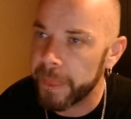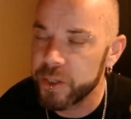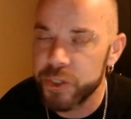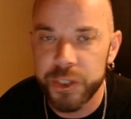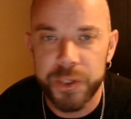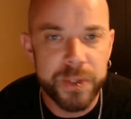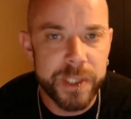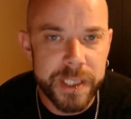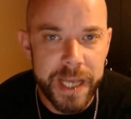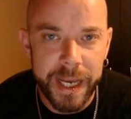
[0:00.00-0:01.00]
choose
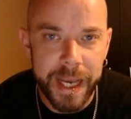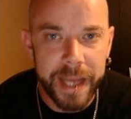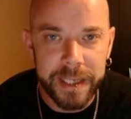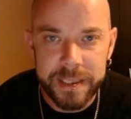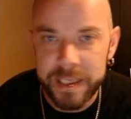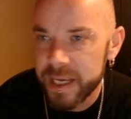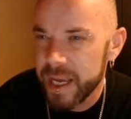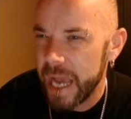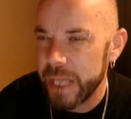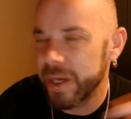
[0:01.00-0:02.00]
a set of legs,
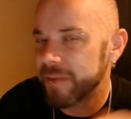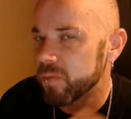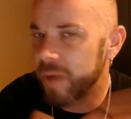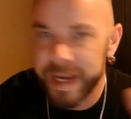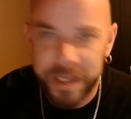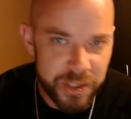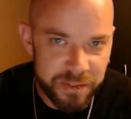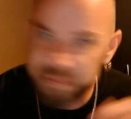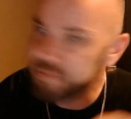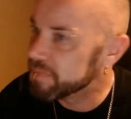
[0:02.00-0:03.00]
and you have a range
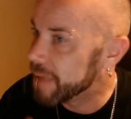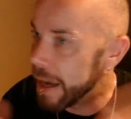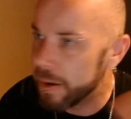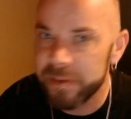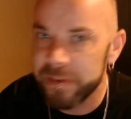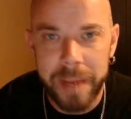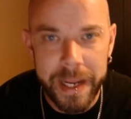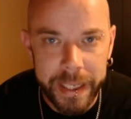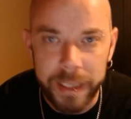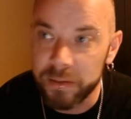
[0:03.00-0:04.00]
of however
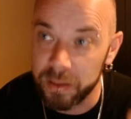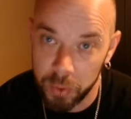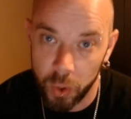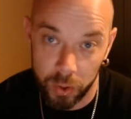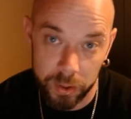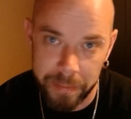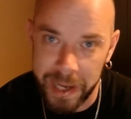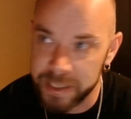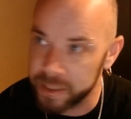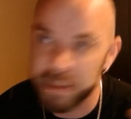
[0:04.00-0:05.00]
many, the more the
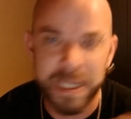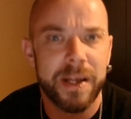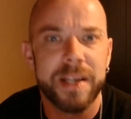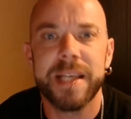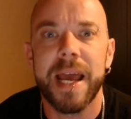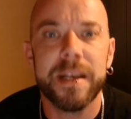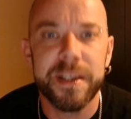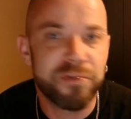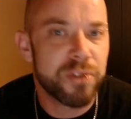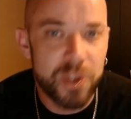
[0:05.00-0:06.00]
better, say like 10
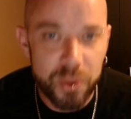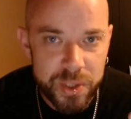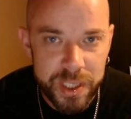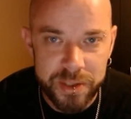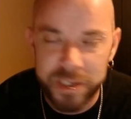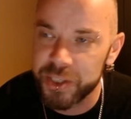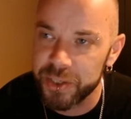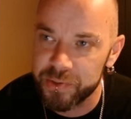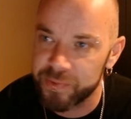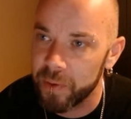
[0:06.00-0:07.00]
different torsos to
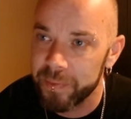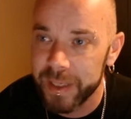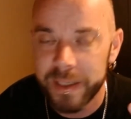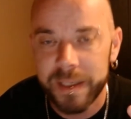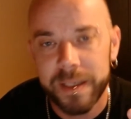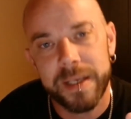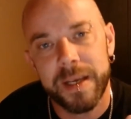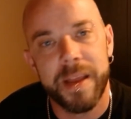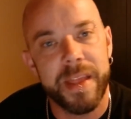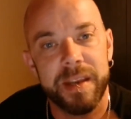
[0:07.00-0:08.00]
choose from,
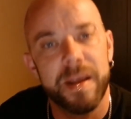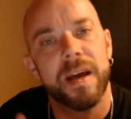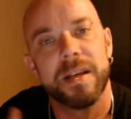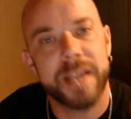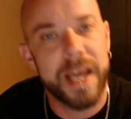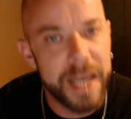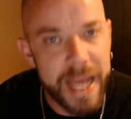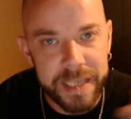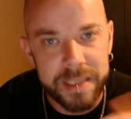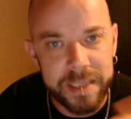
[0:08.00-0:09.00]
and then a set of
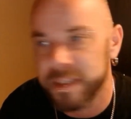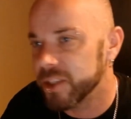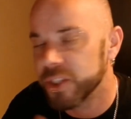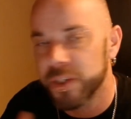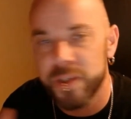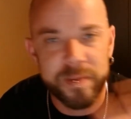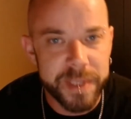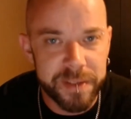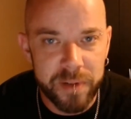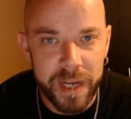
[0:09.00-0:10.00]
legs, and you can choose from
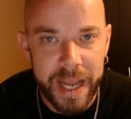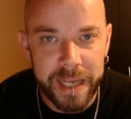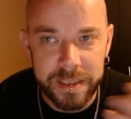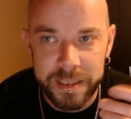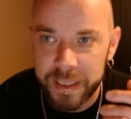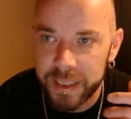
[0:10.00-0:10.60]
different legs.